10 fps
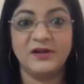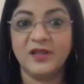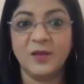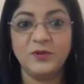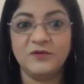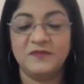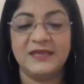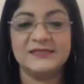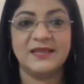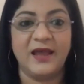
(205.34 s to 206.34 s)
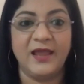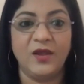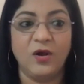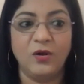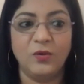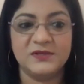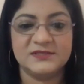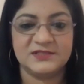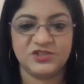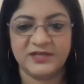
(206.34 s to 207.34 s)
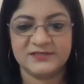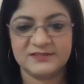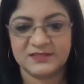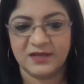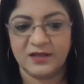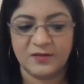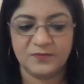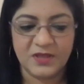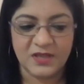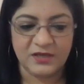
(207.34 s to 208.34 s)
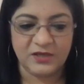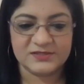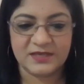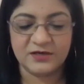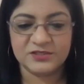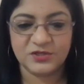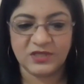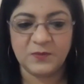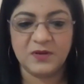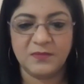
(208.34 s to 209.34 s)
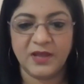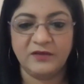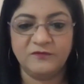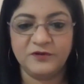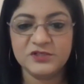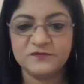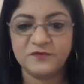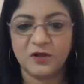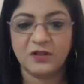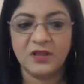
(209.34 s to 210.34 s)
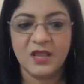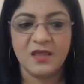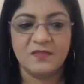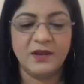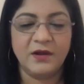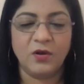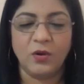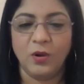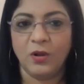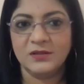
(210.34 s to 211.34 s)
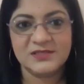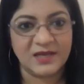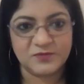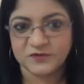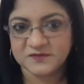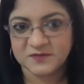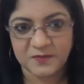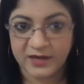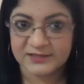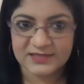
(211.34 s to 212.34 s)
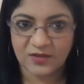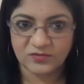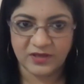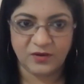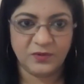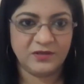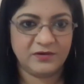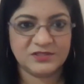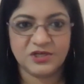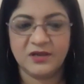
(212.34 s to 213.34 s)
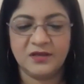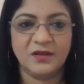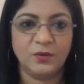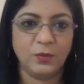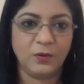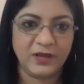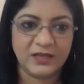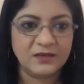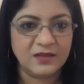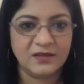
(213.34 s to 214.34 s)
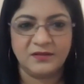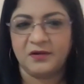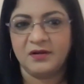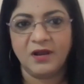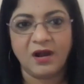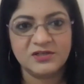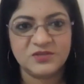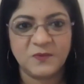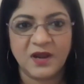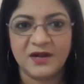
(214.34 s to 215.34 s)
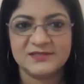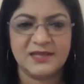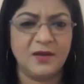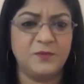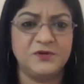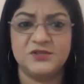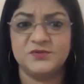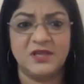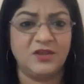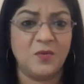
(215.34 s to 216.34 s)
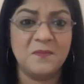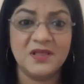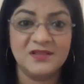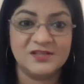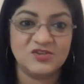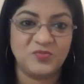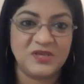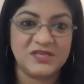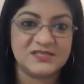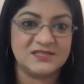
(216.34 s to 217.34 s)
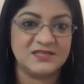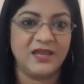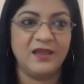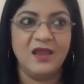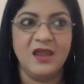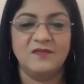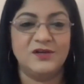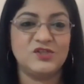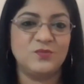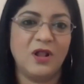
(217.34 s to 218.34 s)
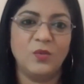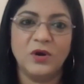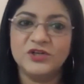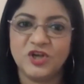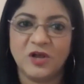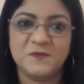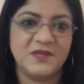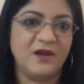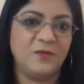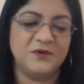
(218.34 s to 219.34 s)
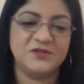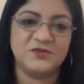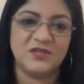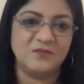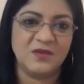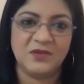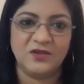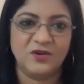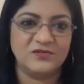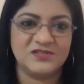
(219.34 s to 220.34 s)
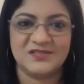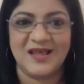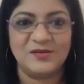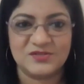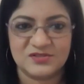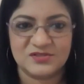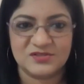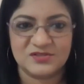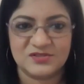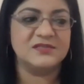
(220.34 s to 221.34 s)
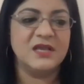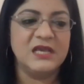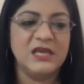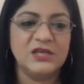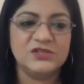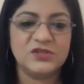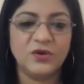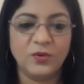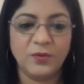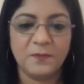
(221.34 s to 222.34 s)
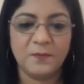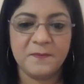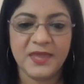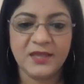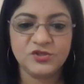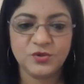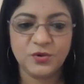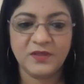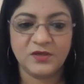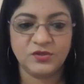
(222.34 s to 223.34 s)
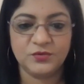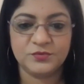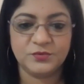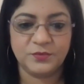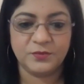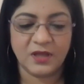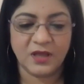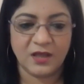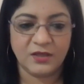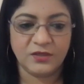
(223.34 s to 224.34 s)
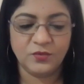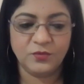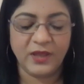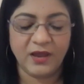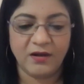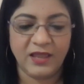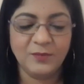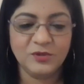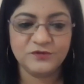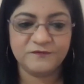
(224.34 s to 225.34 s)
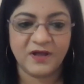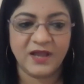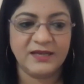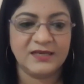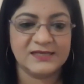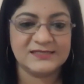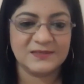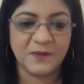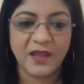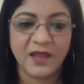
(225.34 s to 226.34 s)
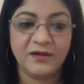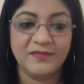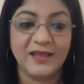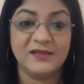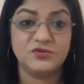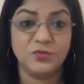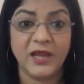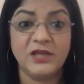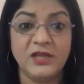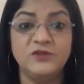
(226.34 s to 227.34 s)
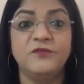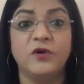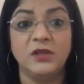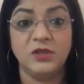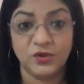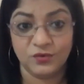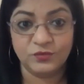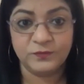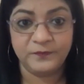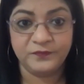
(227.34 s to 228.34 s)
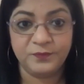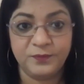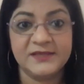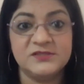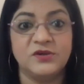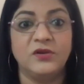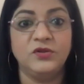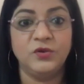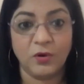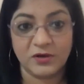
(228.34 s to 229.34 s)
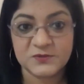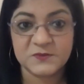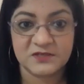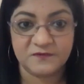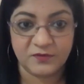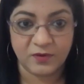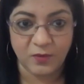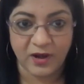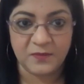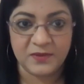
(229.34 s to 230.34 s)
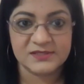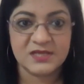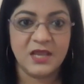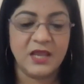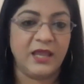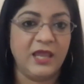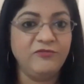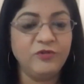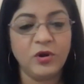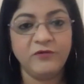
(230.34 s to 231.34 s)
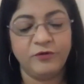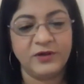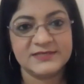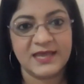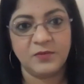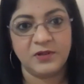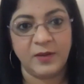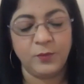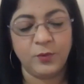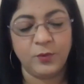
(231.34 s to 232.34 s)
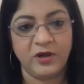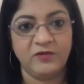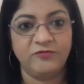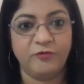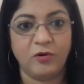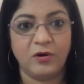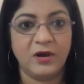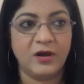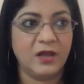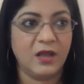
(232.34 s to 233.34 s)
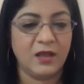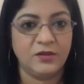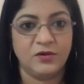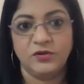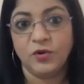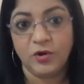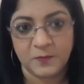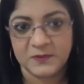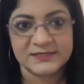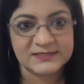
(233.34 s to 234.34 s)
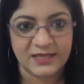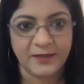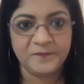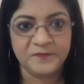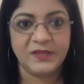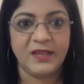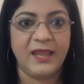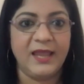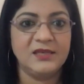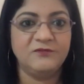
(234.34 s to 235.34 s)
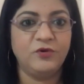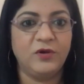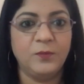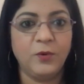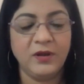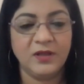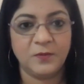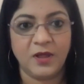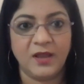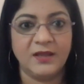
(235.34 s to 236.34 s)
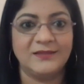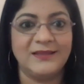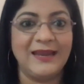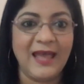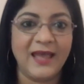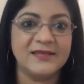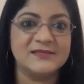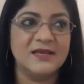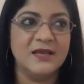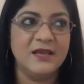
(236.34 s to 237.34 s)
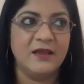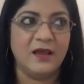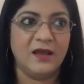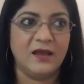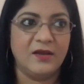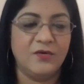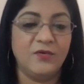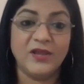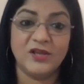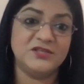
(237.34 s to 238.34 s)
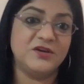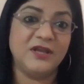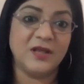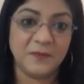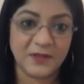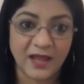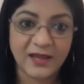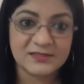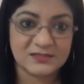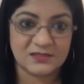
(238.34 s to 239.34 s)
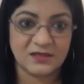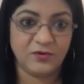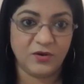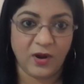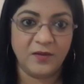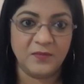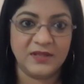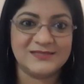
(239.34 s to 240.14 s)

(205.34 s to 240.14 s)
couple of things that I always suggest sellers to keep in mind. First of all, there are all types of suppliers out there, whether in China or India. There are large suppliers that are producing millions of pieces a day. There are small workshops that are producing maybe just thousands of pieces. So make sure that you are able to find a supplier that is right for you based on your specific requirements. If you are, for example, importing for Europe, let's say, and if you're importing a product that has regulatory compliance requirements, then